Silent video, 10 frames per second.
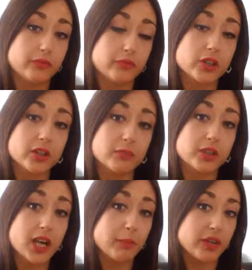for the
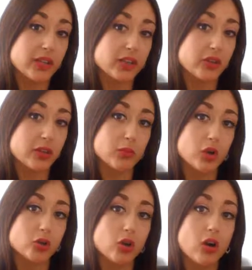trapassato
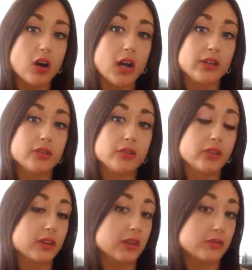remoto I used